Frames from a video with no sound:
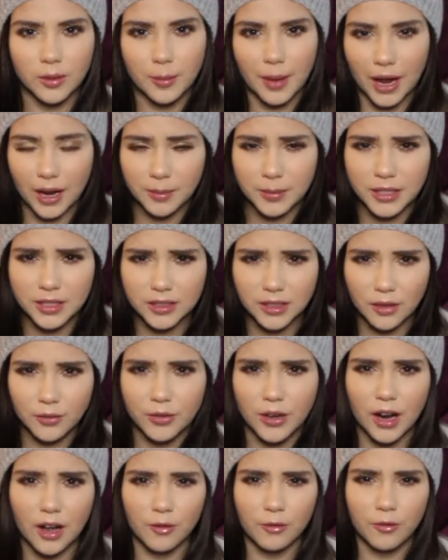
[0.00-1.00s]
and proud of myself
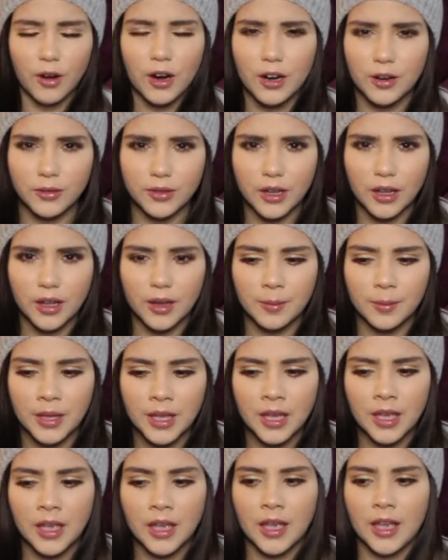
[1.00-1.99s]
for how far I've come,
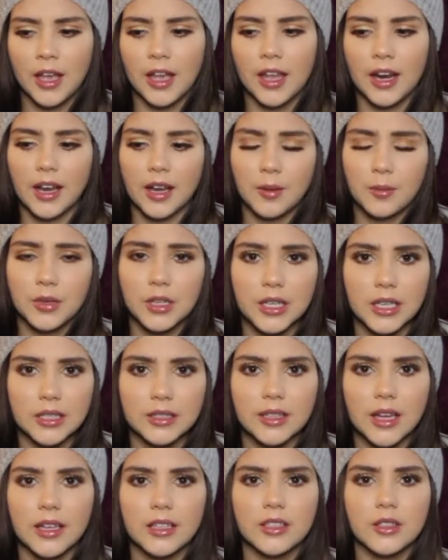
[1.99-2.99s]
and I am really
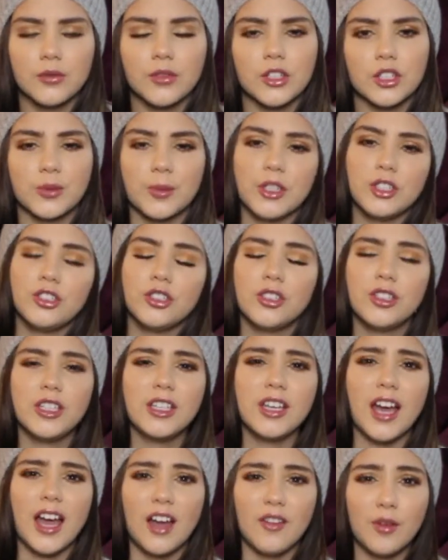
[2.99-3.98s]
excited to finish my
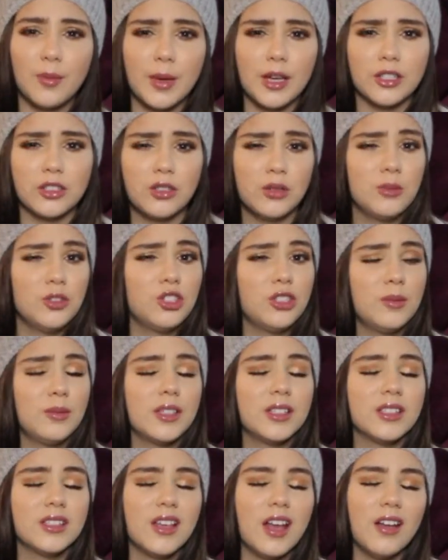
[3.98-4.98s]
journey. I have about 2
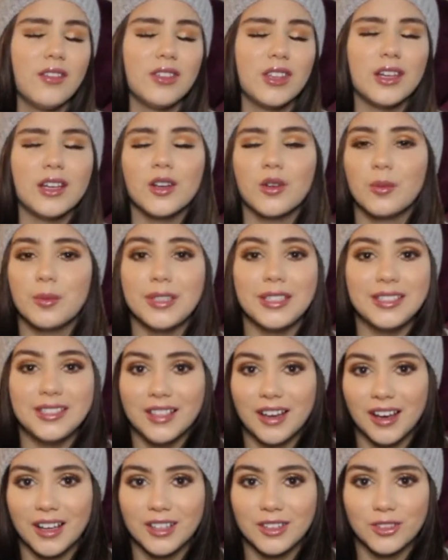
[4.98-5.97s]
treatments left and I will be
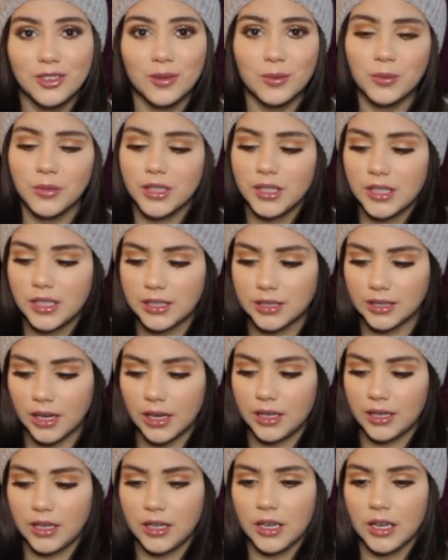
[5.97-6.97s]
done, so I'm really
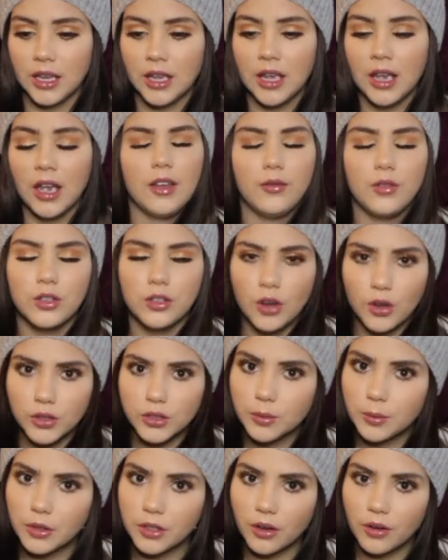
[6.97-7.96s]
excited. If you know
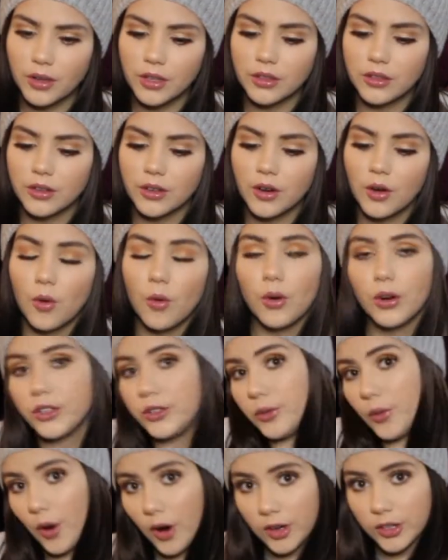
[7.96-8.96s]
someone going through it, or
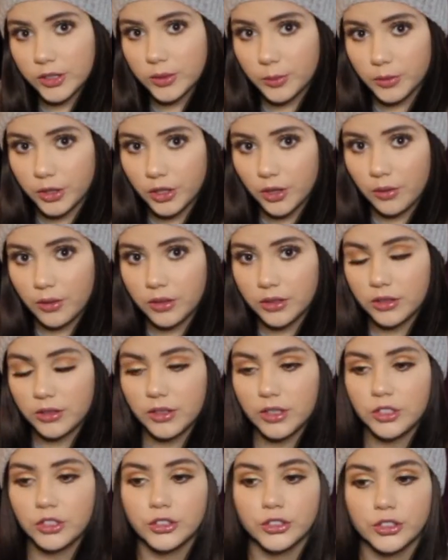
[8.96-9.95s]
you are someone going
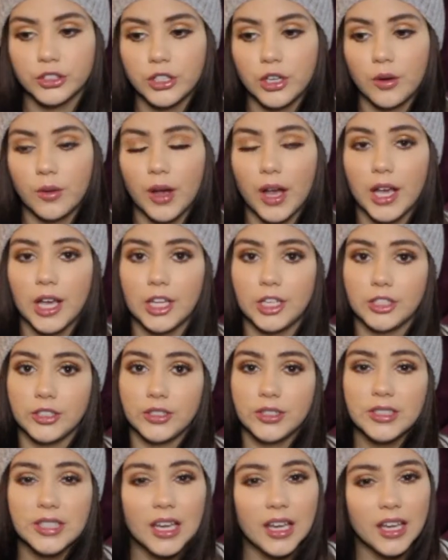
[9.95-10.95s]
through it, just know I
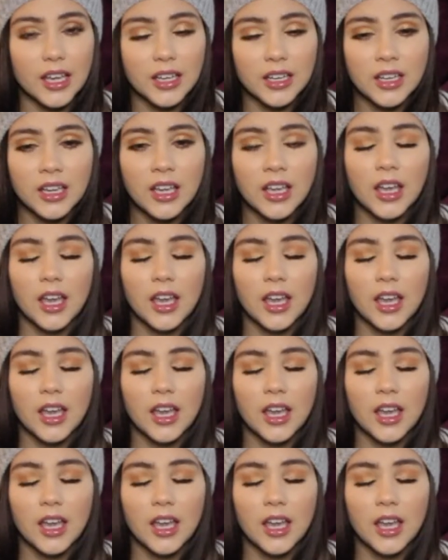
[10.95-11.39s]
understand,